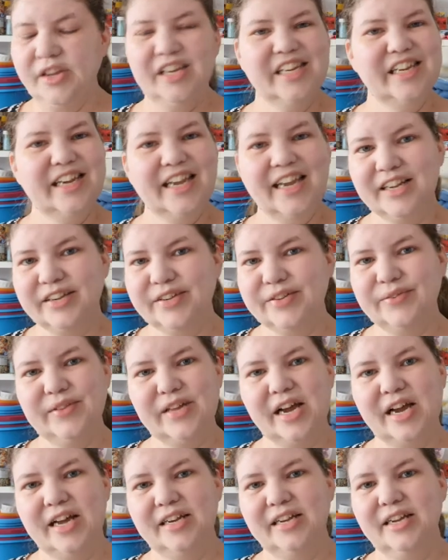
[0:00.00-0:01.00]
You can't do
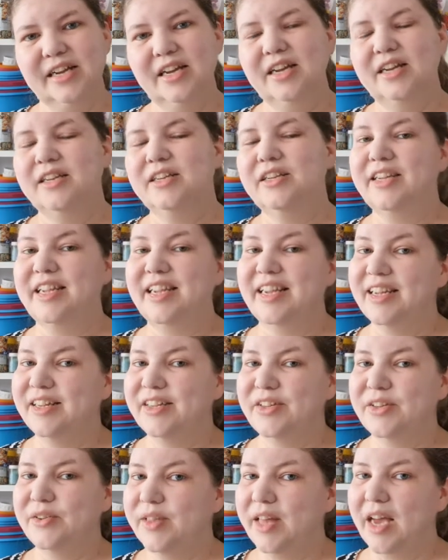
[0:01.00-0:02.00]
that. You
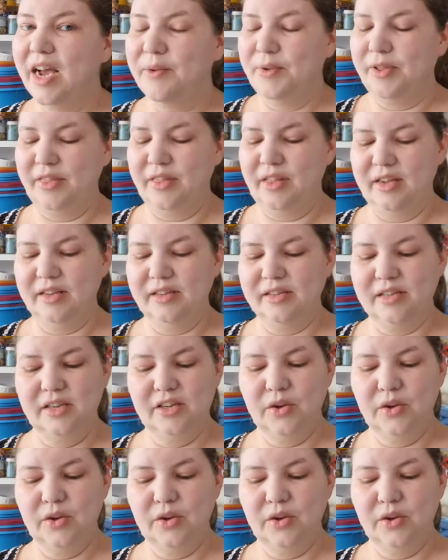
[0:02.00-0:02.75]
can't do that with these.